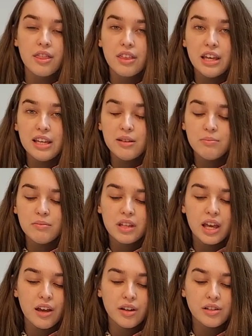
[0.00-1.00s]
theme,
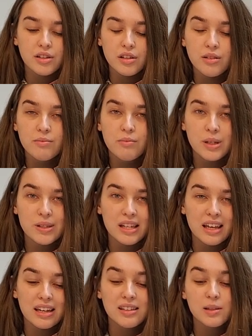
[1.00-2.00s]
character,
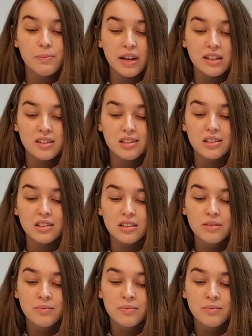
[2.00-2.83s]
music, and spectacle.